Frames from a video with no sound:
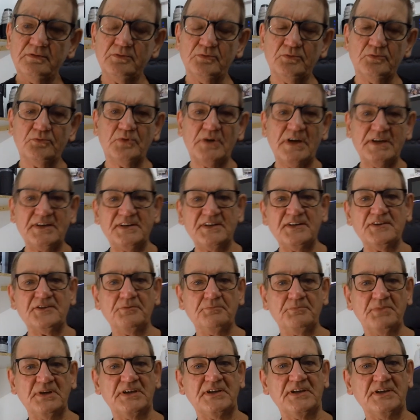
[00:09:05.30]
right in the
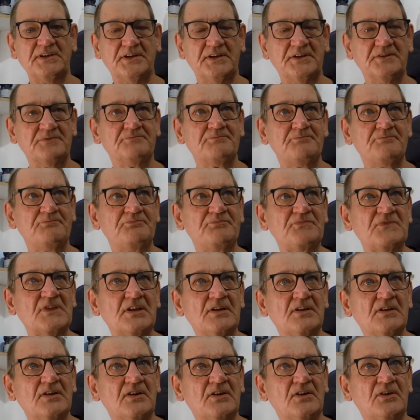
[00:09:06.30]
beginning
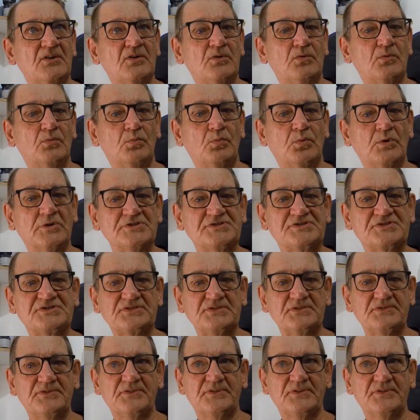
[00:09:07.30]
was,